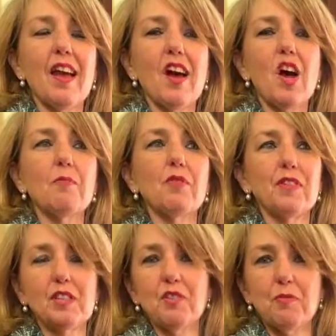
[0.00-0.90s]
I'm
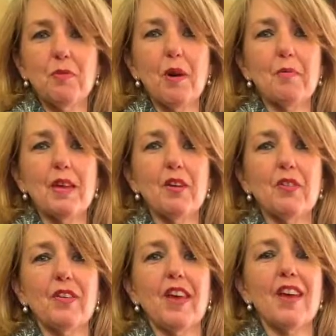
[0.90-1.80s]
Professor of Primary
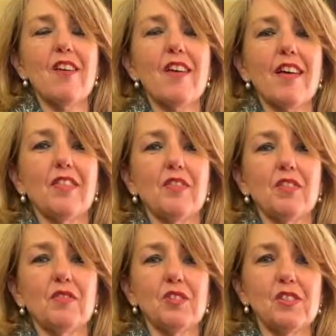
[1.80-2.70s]
Healthcare at the
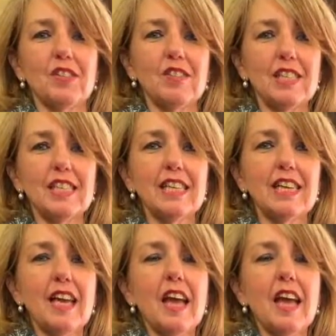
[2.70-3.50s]
University of Sydney